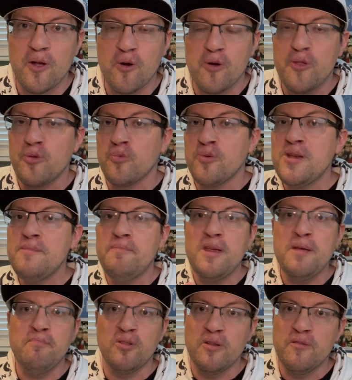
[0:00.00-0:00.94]
there are three
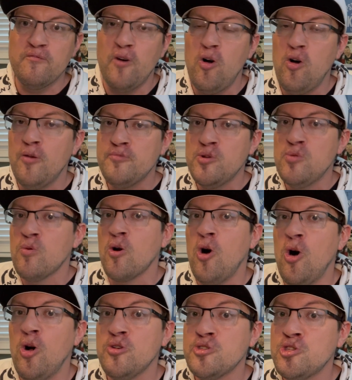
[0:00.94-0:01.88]
people involved who were
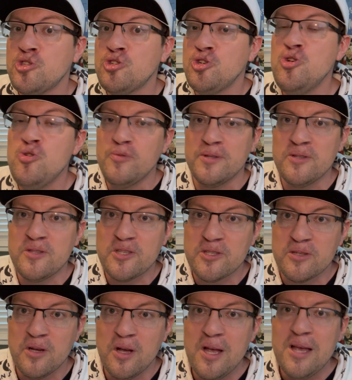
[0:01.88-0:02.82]
all
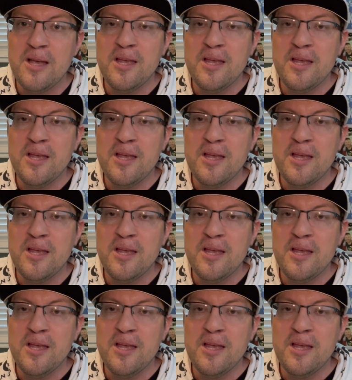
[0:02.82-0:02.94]
students,